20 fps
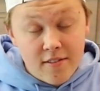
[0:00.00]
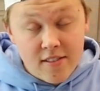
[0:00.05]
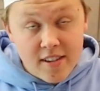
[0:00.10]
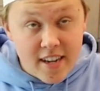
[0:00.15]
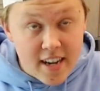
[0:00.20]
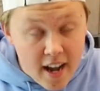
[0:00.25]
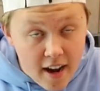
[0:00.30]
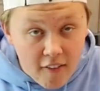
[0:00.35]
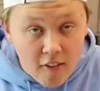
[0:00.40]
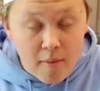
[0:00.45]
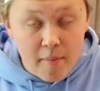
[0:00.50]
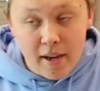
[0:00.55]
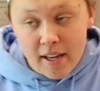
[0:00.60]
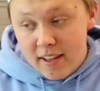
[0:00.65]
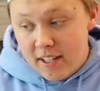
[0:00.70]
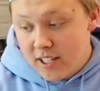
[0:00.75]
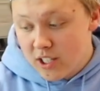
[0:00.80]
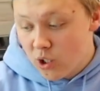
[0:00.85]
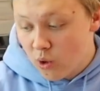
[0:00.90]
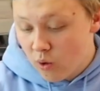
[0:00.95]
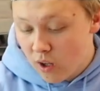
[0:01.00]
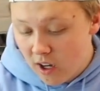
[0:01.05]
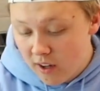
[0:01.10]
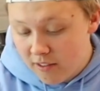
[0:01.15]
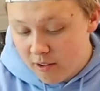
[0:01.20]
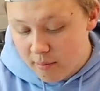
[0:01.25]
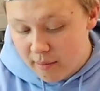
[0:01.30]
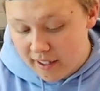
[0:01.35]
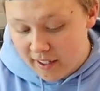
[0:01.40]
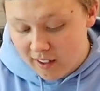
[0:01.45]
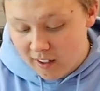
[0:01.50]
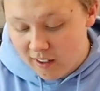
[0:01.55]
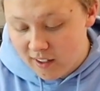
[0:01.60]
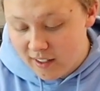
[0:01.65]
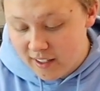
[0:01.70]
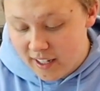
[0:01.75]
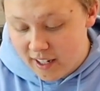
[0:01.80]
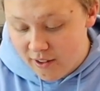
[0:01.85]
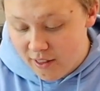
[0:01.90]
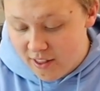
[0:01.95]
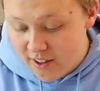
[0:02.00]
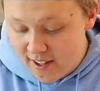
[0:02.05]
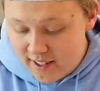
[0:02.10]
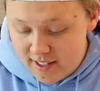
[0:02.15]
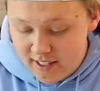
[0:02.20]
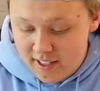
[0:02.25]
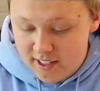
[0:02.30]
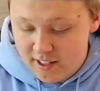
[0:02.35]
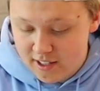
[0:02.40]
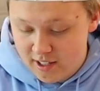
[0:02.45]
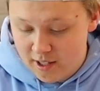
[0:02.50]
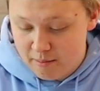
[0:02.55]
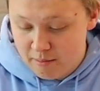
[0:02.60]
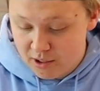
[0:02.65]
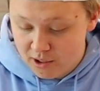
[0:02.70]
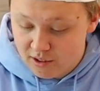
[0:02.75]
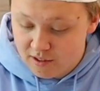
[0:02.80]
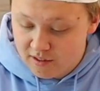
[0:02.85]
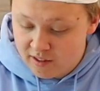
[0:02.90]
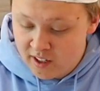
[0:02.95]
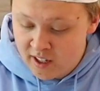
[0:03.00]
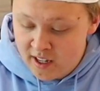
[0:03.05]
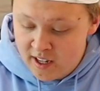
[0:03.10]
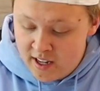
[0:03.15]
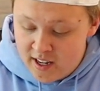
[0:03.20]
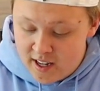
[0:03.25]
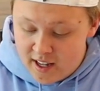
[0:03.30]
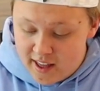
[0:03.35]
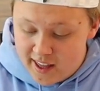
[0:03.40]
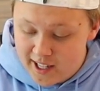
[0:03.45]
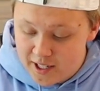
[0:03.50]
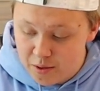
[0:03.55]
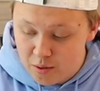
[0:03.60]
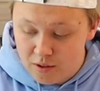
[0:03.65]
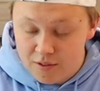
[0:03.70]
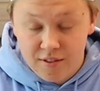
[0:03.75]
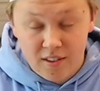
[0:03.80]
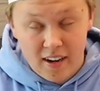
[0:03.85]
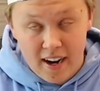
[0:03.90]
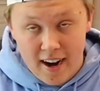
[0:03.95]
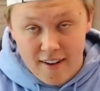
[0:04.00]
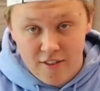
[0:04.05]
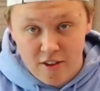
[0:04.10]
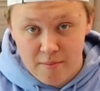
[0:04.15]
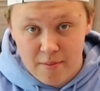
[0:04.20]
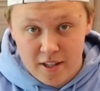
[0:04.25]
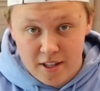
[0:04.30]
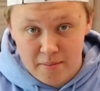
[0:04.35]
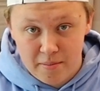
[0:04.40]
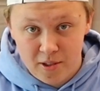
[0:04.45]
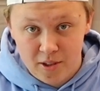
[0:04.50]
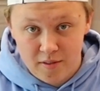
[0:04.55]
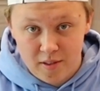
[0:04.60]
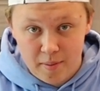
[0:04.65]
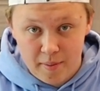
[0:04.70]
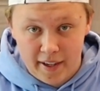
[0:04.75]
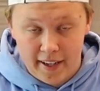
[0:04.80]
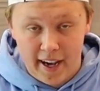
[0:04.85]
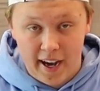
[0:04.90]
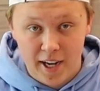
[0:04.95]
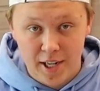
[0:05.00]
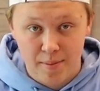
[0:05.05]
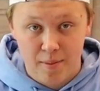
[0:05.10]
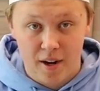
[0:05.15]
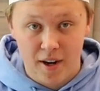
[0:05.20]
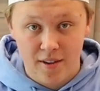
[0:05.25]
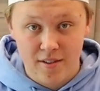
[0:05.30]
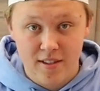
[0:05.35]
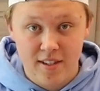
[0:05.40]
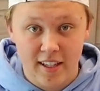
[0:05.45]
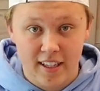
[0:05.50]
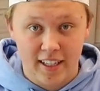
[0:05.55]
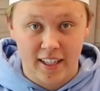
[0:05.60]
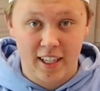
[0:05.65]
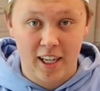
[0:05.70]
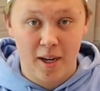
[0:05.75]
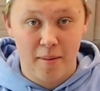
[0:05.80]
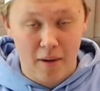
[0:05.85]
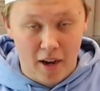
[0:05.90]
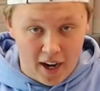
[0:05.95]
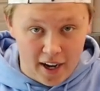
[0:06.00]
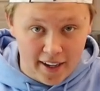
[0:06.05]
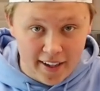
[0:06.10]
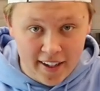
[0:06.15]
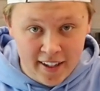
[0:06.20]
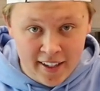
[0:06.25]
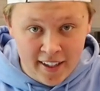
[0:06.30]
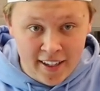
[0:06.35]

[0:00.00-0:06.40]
Never made these in a waffle maker. Now this is the move. This will forever be the move to make hash browns. Like, come on.